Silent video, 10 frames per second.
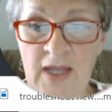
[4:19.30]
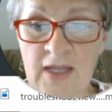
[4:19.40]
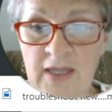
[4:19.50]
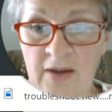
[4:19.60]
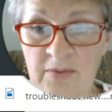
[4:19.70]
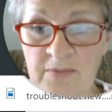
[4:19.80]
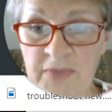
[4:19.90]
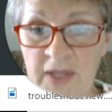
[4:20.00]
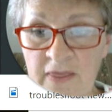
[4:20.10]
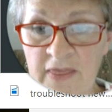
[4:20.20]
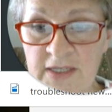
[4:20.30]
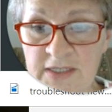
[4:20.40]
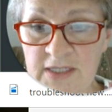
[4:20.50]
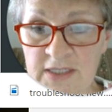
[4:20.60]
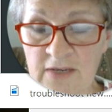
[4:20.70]
Now,
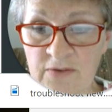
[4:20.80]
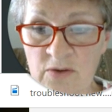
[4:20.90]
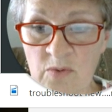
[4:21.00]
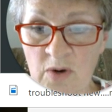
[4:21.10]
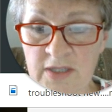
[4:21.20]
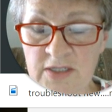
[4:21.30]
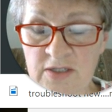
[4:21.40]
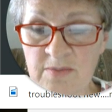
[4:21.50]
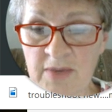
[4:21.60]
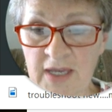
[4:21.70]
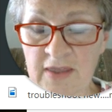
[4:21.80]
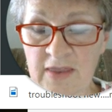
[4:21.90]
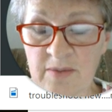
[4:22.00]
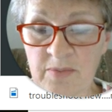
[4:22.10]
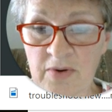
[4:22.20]
this is if you want to make
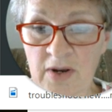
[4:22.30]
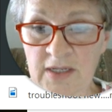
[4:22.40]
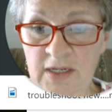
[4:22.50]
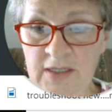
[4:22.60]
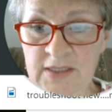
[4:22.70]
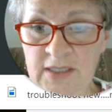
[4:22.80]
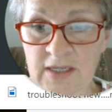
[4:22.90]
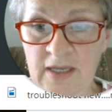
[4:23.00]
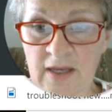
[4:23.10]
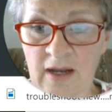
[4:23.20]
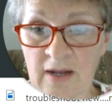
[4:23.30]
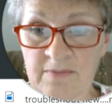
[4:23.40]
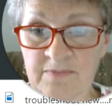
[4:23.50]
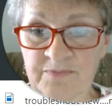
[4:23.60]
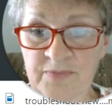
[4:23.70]
the product
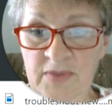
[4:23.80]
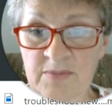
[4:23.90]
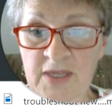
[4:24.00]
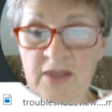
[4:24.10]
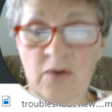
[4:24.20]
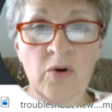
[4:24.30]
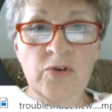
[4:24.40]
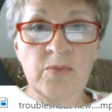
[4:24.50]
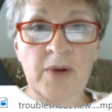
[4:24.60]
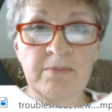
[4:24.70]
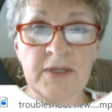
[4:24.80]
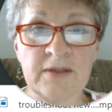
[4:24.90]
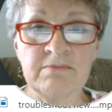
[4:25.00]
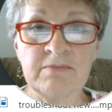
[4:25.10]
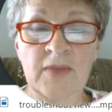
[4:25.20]
be the order bump.
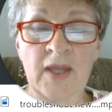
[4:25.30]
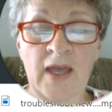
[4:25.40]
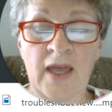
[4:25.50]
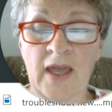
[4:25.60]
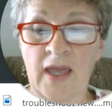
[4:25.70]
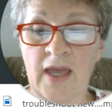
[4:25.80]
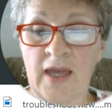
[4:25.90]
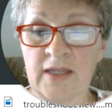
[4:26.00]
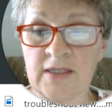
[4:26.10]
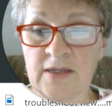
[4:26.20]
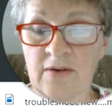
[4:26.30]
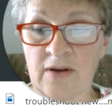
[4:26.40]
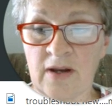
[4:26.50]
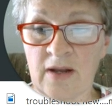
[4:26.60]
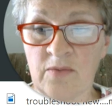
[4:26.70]
And
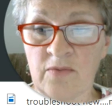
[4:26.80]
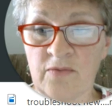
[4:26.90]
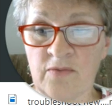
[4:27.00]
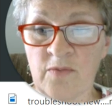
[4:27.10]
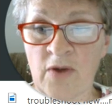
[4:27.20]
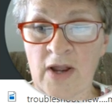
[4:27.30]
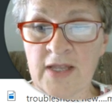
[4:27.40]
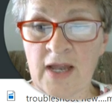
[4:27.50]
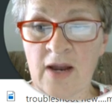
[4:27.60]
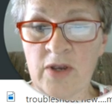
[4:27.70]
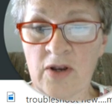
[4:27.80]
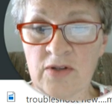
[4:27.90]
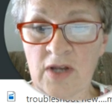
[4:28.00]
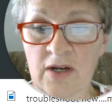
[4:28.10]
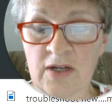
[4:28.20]
right now we are
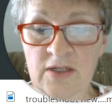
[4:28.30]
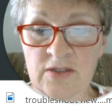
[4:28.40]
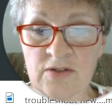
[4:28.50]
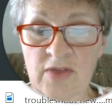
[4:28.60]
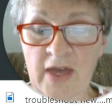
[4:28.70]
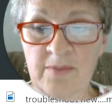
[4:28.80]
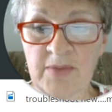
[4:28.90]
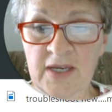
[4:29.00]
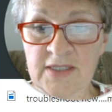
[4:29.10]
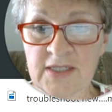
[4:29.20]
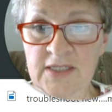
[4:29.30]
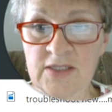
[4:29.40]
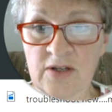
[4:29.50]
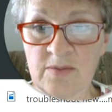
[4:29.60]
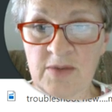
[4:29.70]
not going to do that because this
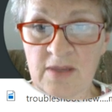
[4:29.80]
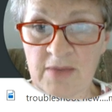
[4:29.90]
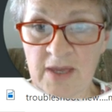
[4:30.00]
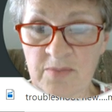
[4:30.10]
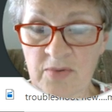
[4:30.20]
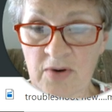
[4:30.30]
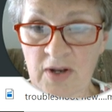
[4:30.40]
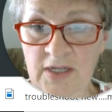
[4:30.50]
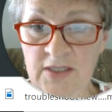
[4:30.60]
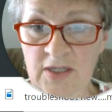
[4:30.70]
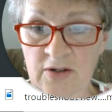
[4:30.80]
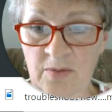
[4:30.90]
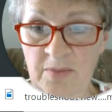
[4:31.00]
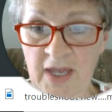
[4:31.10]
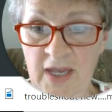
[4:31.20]
is going to be the main product on
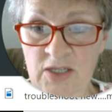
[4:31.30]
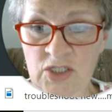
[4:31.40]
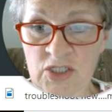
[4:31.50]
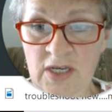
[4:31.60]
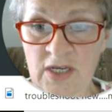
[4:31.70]
our page.